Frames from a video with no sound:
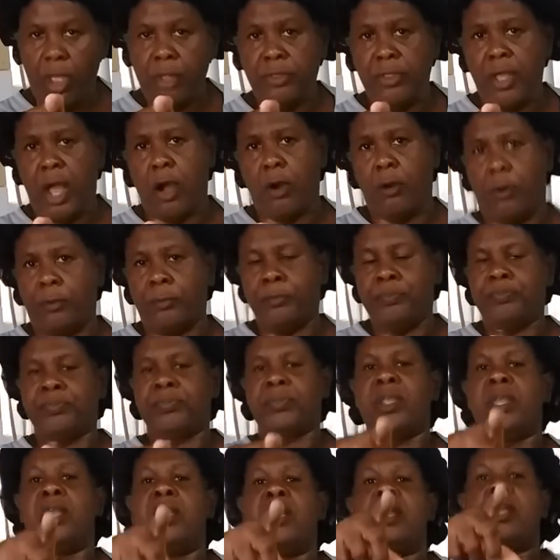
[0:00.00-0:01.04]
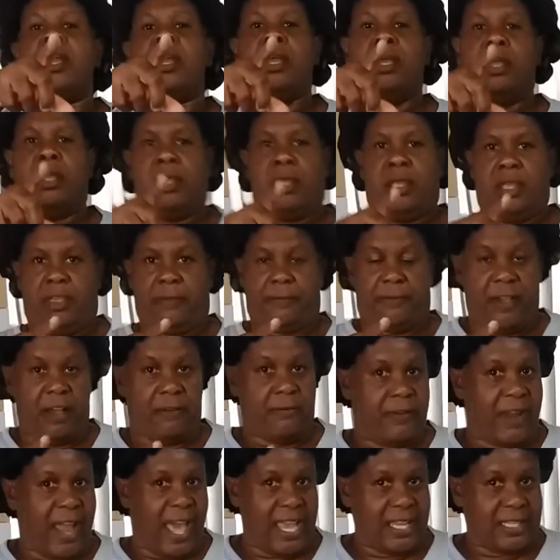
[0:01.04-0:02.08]
Now, if you
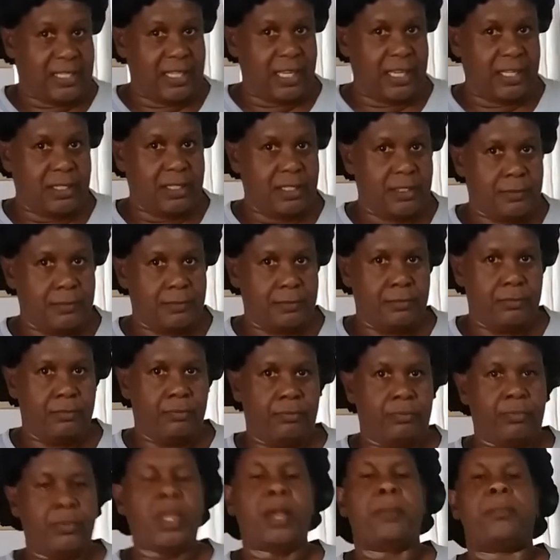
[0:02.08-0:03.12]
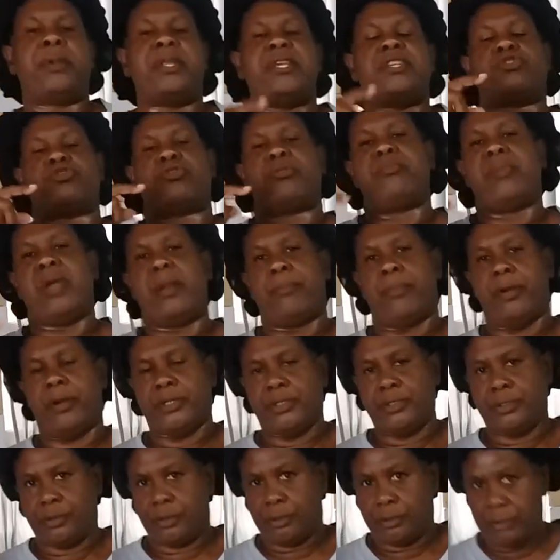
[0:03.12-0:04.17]
have liked it, please remember
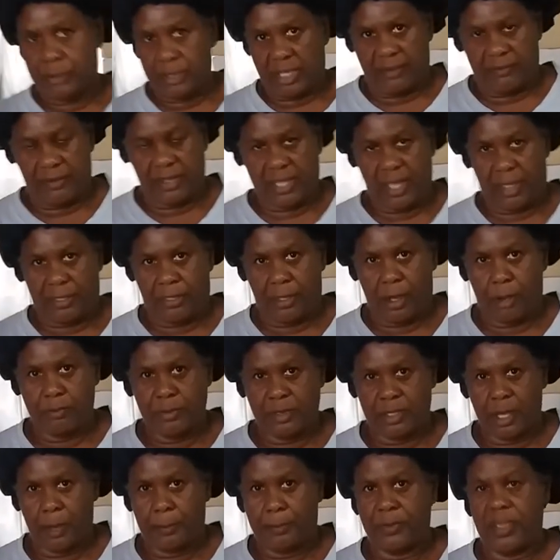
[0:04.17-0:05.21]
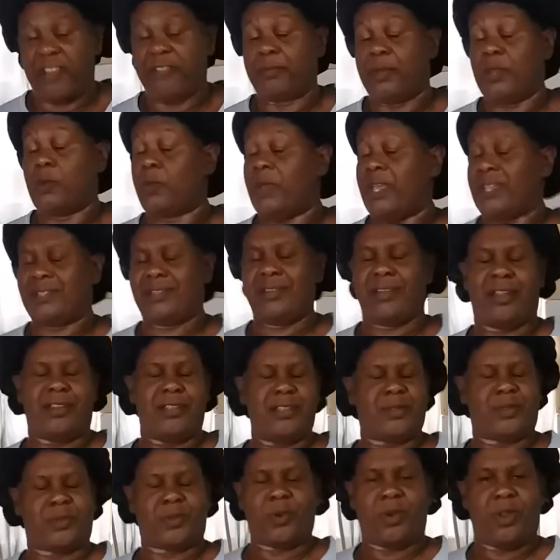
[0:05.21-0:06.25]
to give it a thumbs up. You have been waiting on
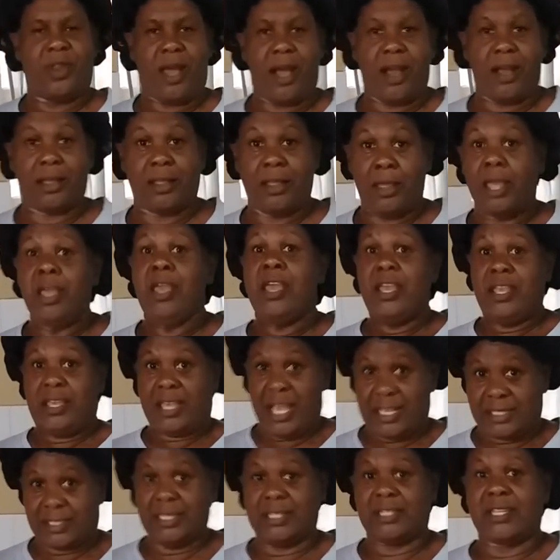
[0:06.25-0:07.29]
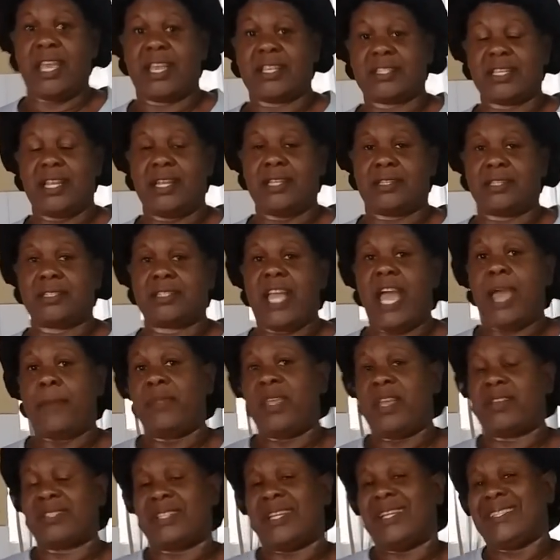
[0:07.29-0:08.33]
it so long. Yes, it takes a little time.
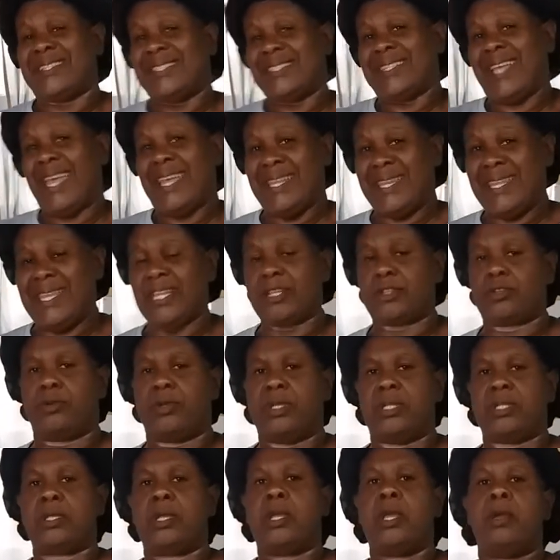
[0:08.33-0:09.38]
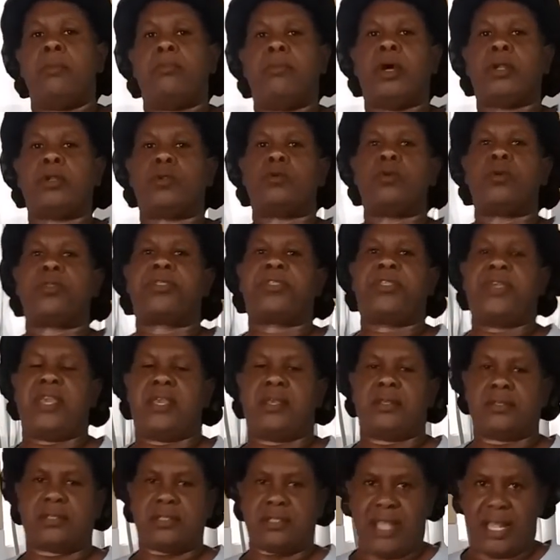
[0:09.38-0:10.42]
There's a little technique to it. But good
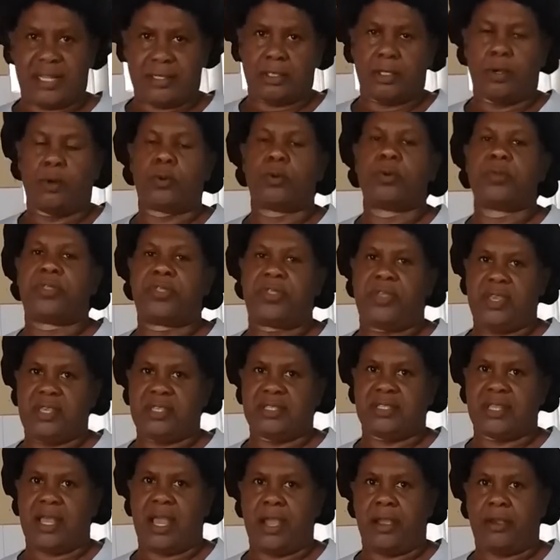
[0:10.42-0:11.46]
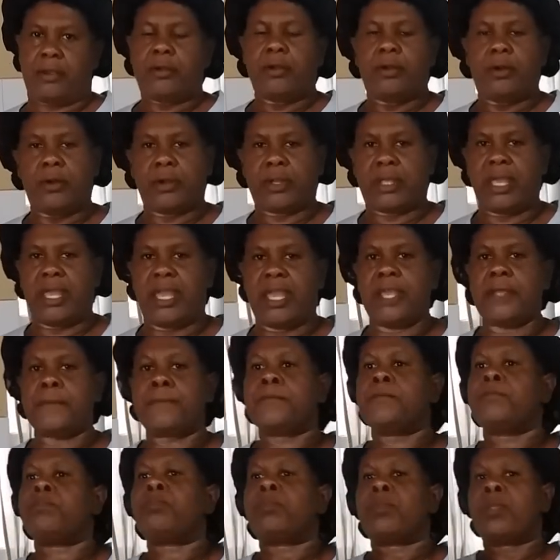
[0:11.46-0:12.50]
things, that's how good things are. Okay?
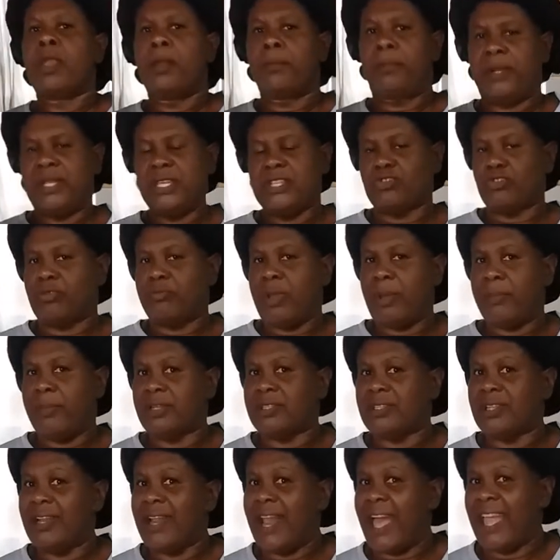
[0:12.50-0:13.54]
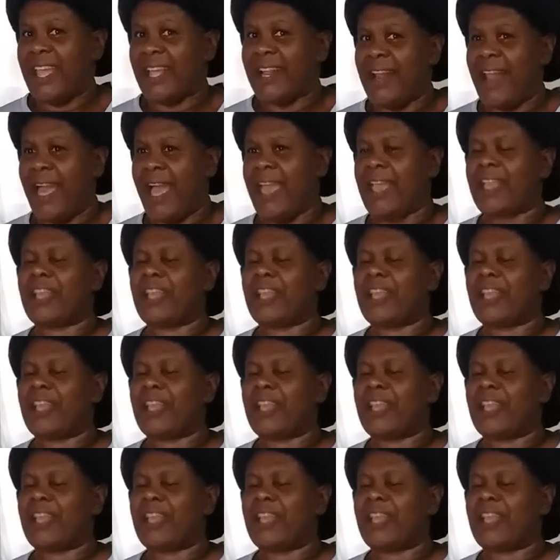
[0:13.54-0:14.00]
Please remember to like,